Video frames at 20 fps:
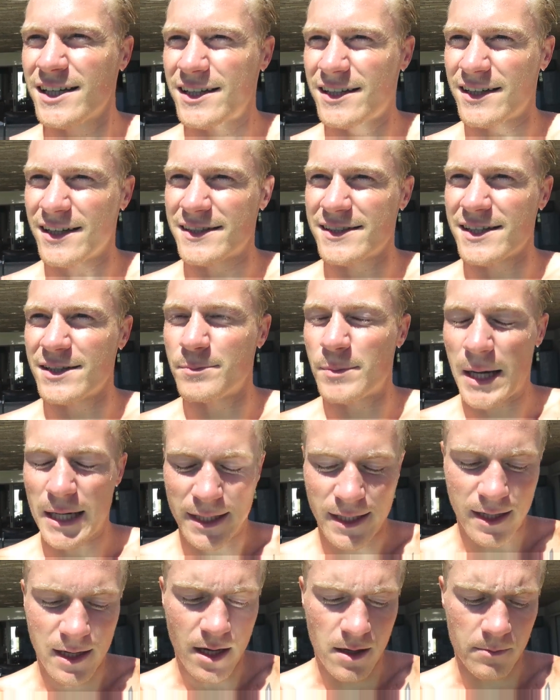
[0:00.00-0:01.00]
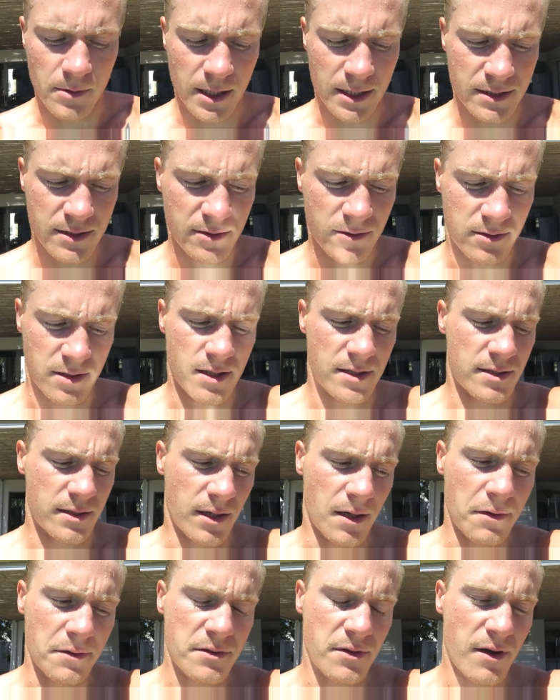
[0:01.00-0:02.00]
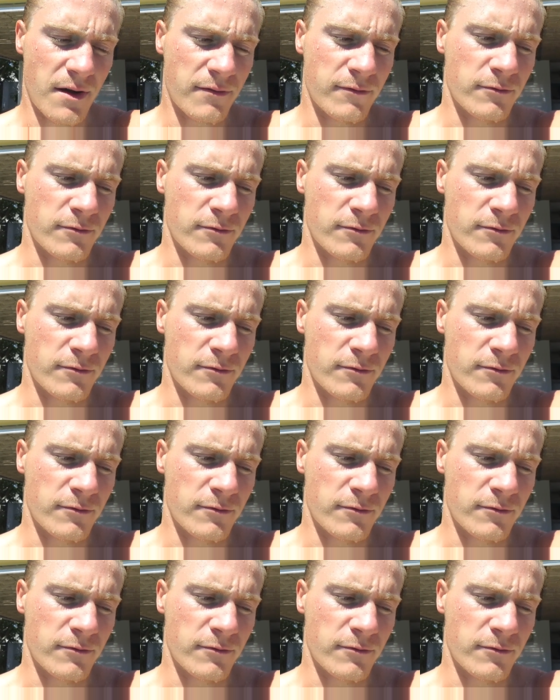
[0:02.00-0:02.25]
And I did back it up like 2 days ago, so I